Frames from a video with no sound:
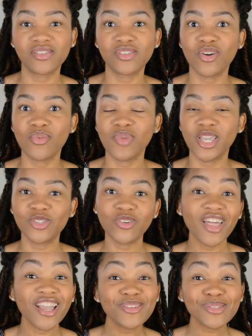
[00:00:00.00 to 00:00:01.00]
So make
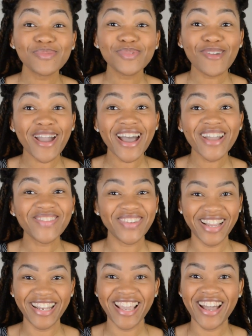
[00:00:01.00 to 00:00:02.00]
sure that you subscribe
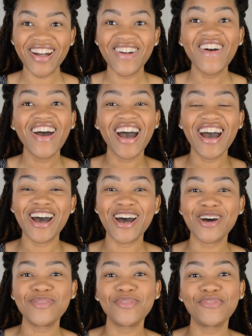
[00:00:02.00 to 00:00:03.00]
right now
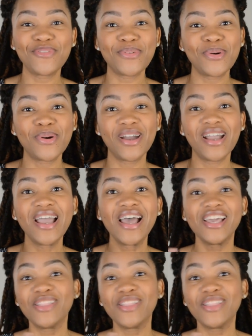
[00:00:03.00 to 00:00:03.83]
um, for